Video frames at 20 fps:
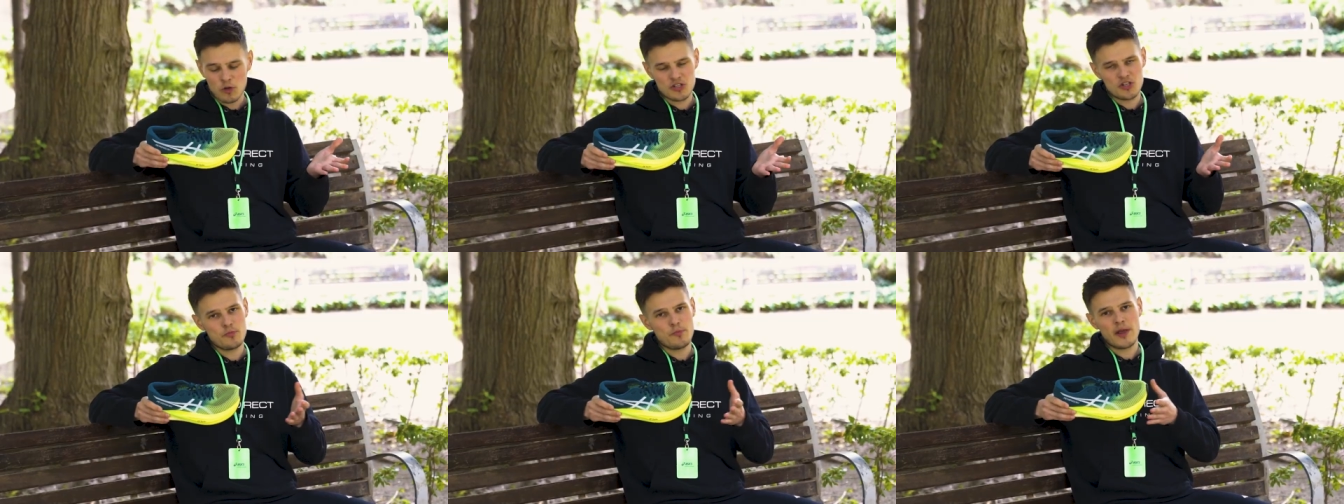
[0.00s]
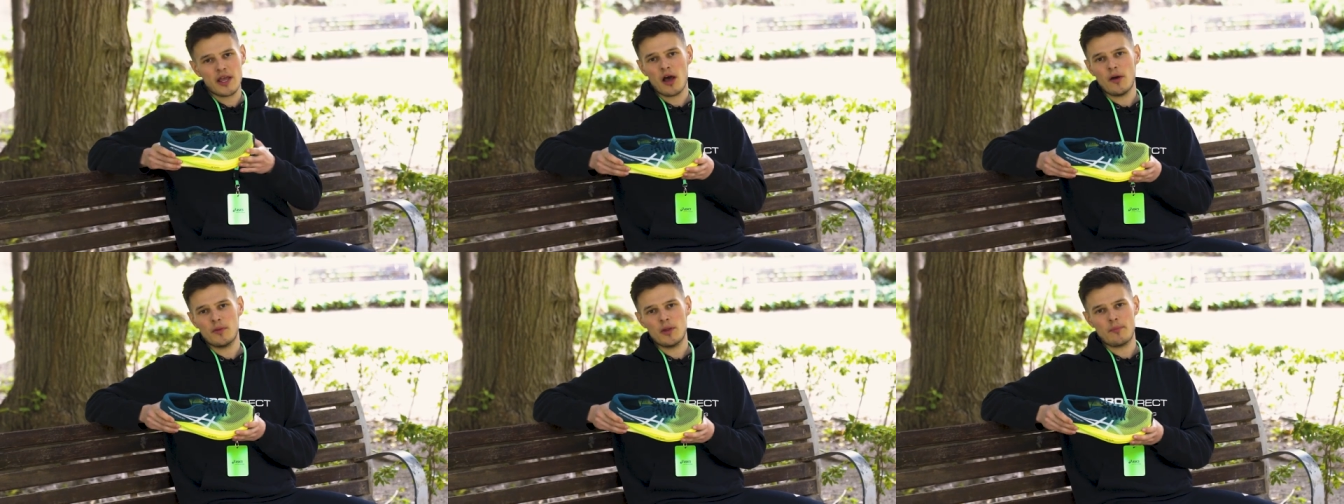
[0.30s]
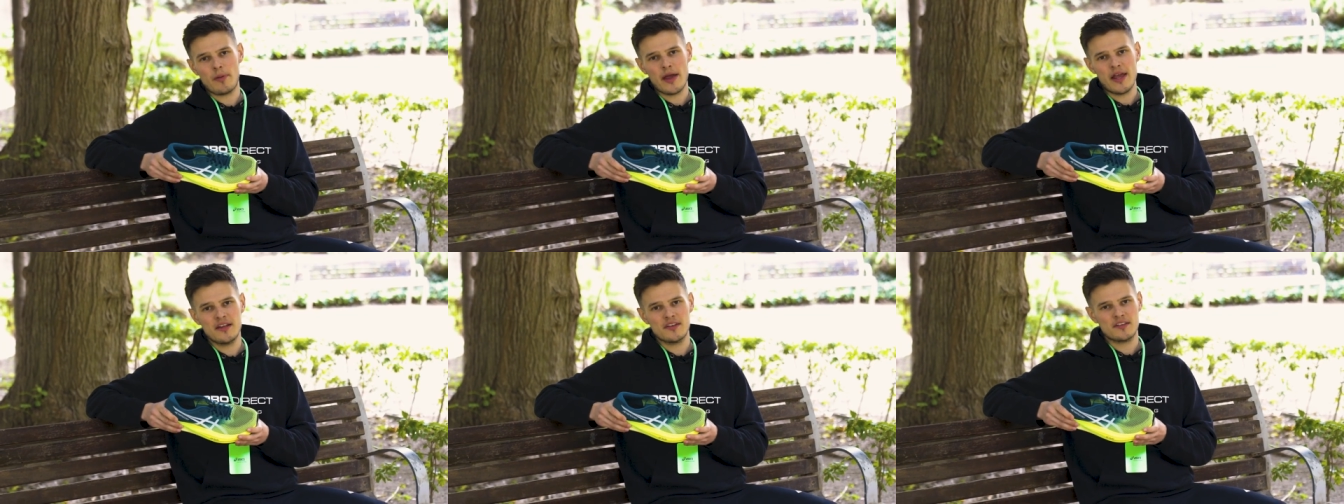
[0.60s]
once you pick up the
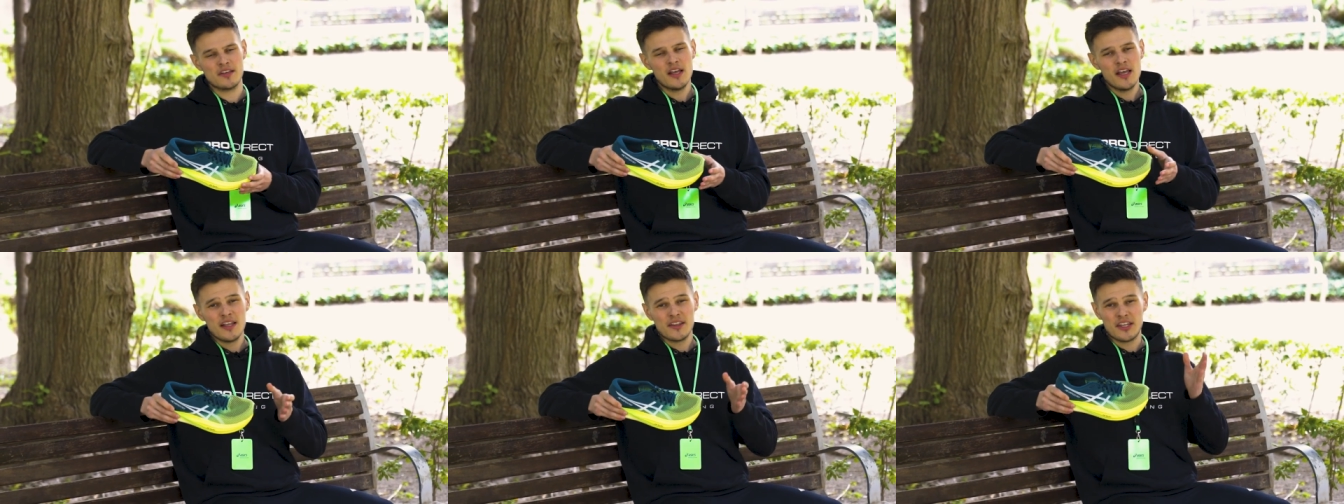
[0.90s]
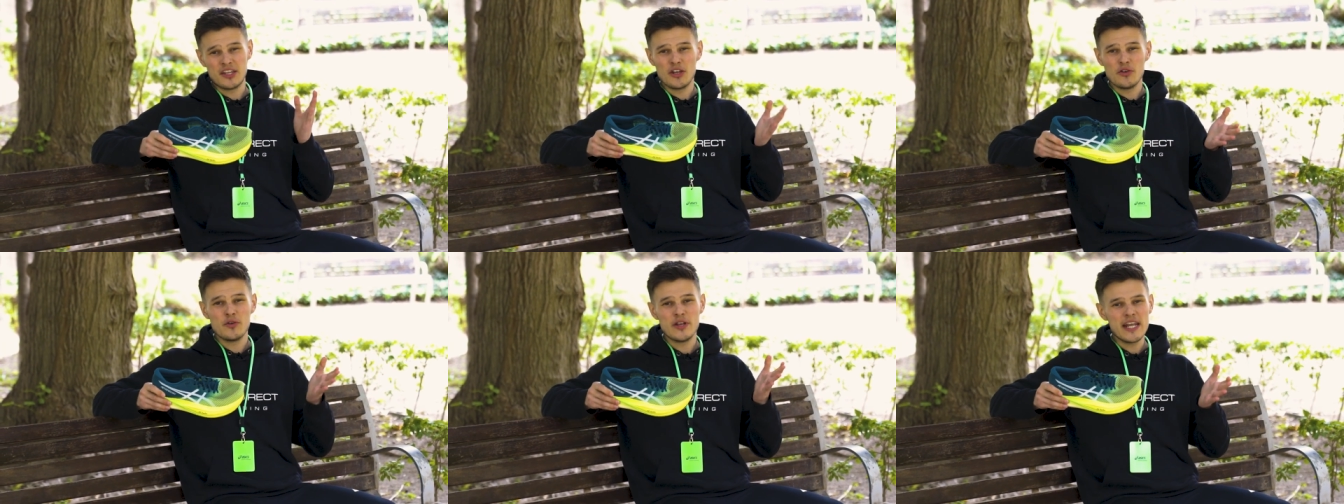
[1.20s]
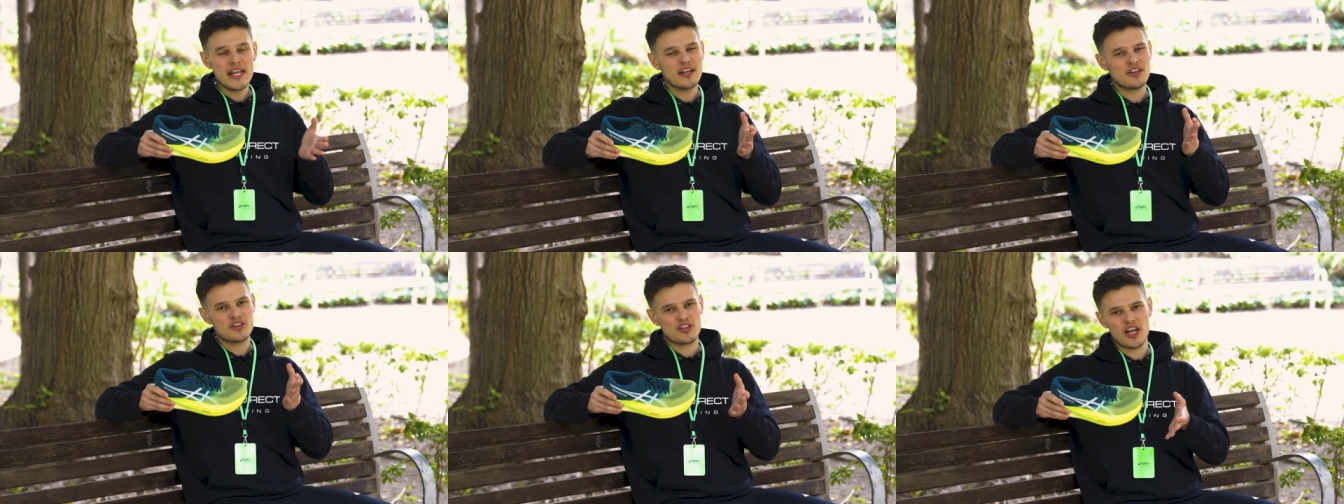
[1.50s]
pace, the
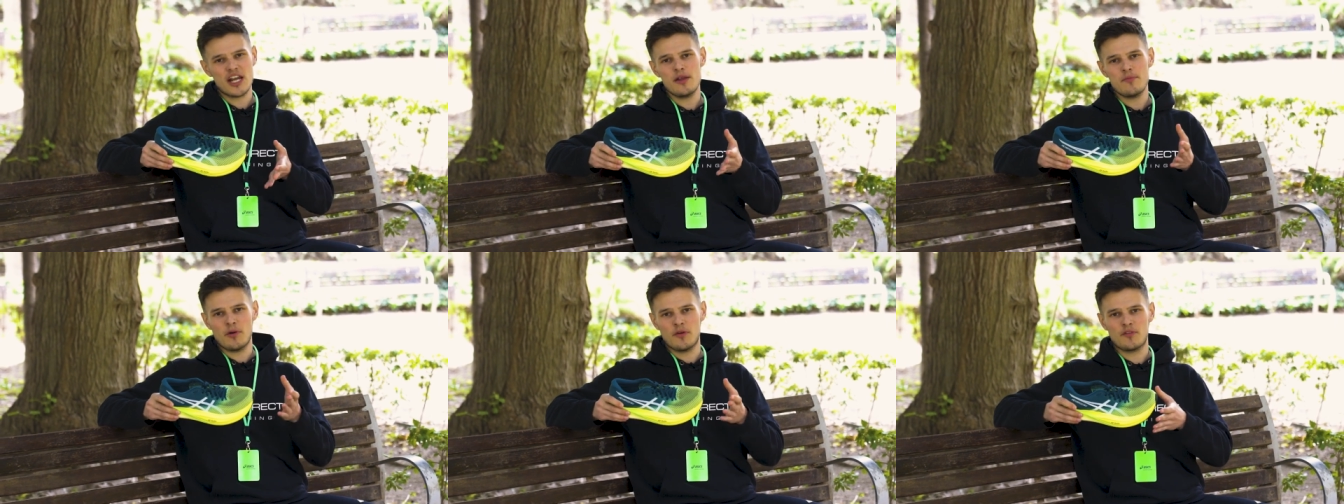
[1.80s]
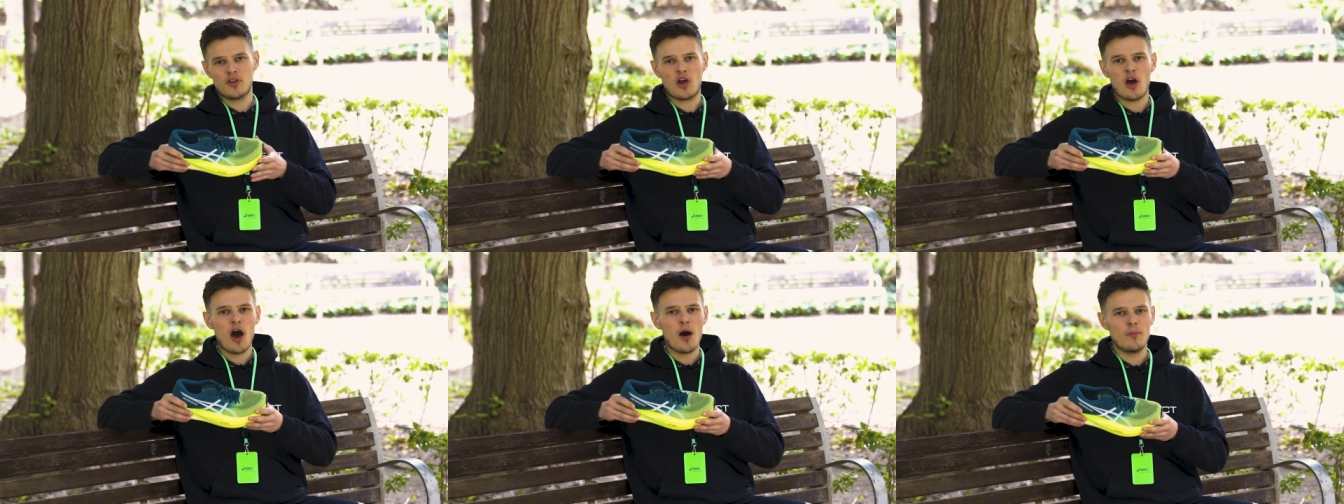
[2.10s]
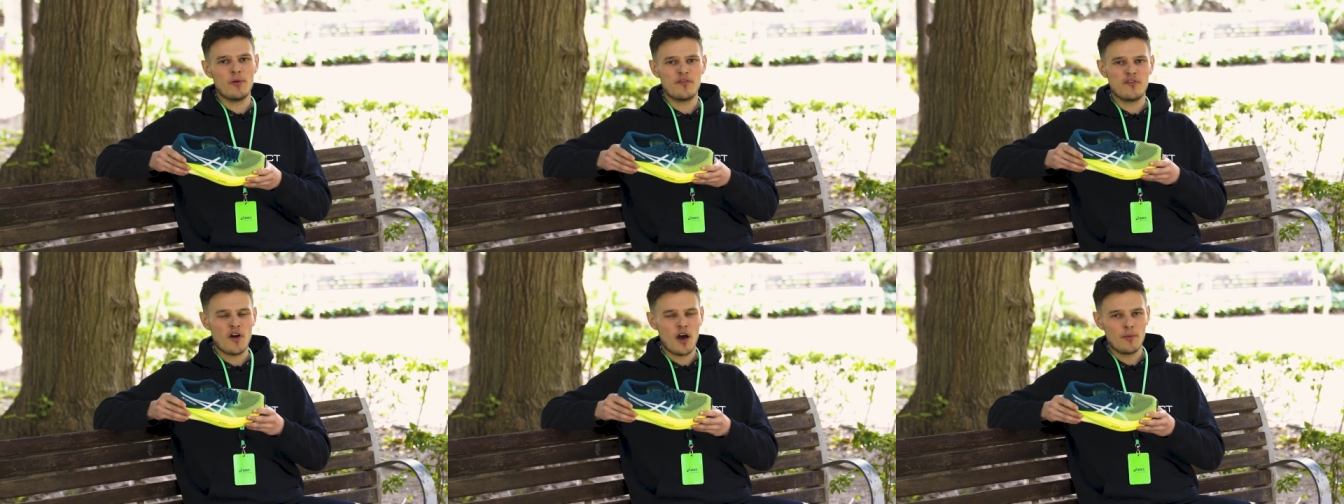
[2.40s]
unique shape of the
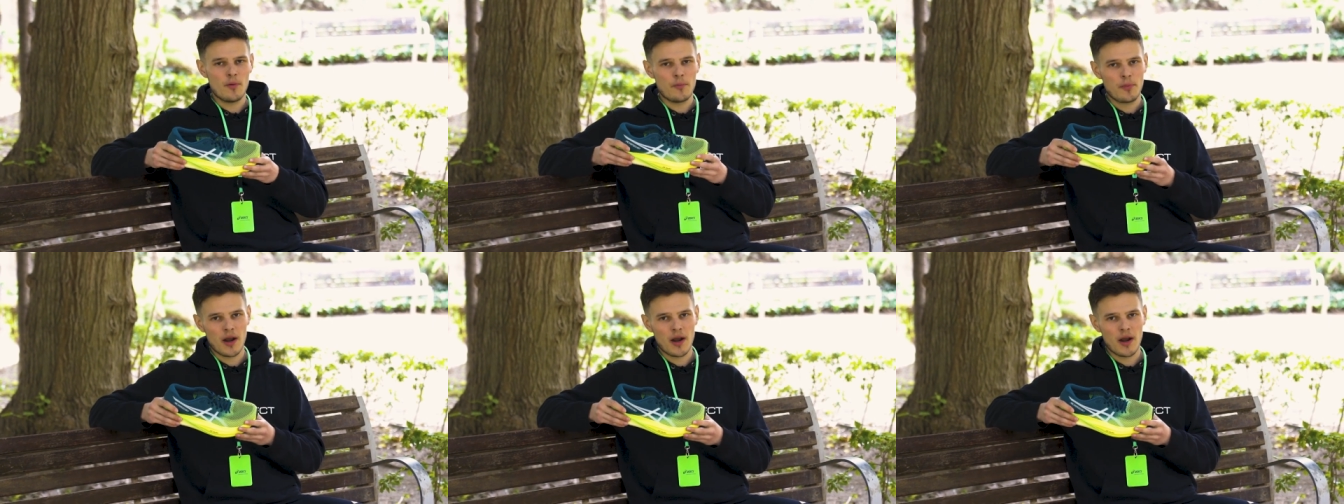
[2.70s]
carbon fiber